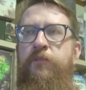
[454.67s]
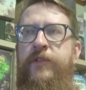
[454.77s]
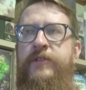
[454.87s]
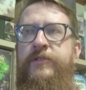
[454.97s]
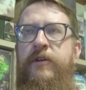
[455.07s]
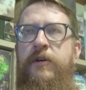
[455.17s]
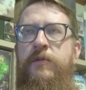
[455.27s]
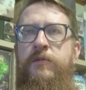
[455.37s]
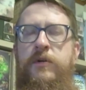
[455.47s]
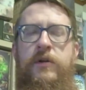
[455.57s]
So
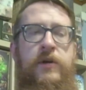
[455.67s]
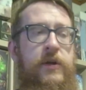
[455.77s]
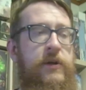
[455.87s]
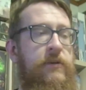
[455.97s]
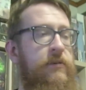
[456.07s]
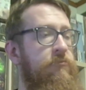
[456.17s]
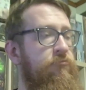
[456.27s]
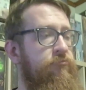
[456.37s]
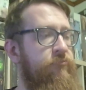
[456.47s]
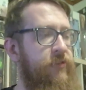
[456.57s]

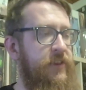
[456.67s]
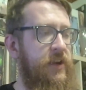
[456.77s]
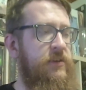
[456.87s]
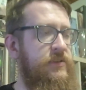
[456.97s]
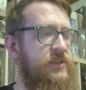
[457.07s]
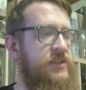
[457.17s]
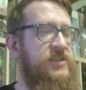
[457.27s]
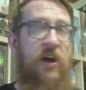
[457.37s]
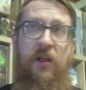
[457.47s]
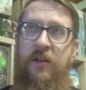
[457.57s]
they're in
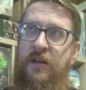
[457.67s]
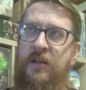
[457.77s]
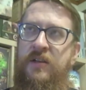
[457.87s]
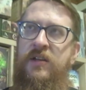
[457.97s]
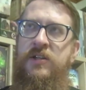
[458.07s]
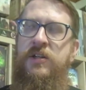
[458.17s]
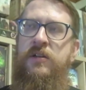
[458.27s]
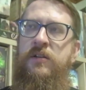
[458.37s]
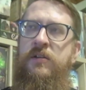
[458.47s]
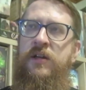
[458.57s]
solid condition.
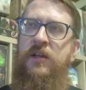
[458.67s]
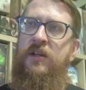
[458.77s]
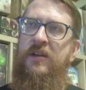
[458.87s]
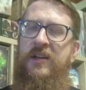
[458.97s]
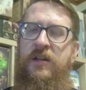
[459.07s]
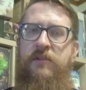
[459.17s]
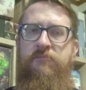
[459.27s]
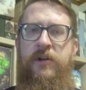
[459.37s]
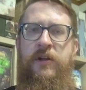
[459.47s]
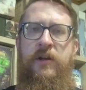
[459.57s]
Like,
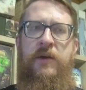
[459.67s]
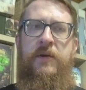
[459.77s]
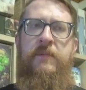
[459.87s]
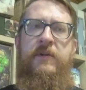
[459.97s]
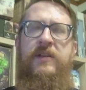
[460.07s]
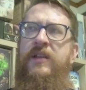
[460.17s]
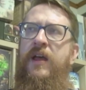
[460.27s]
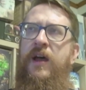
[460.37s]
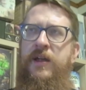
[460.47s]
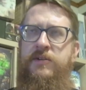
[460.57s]

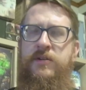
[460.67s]
not...